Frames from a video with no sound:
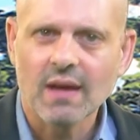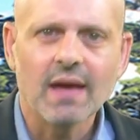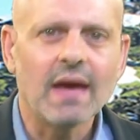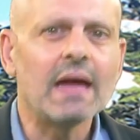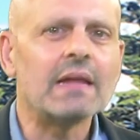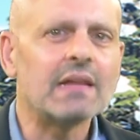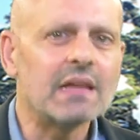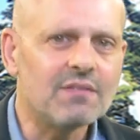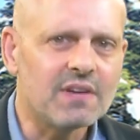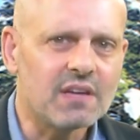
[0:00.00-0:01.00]
and
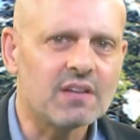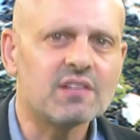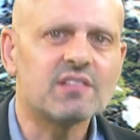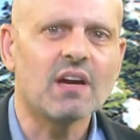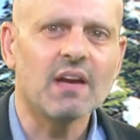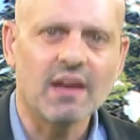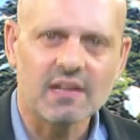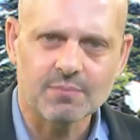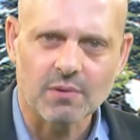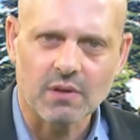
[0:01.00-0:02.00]
living
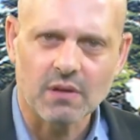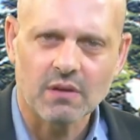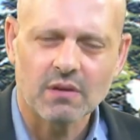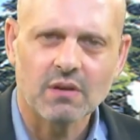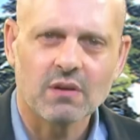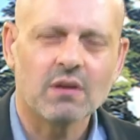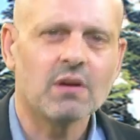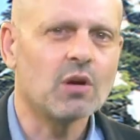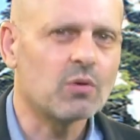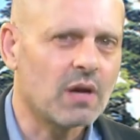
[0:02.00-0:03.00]
diaspora
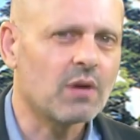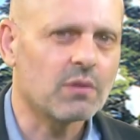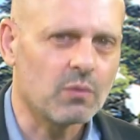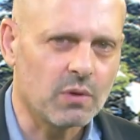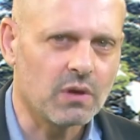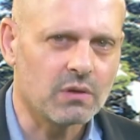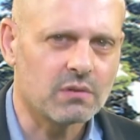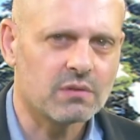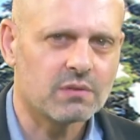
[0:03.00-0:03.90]
around the world.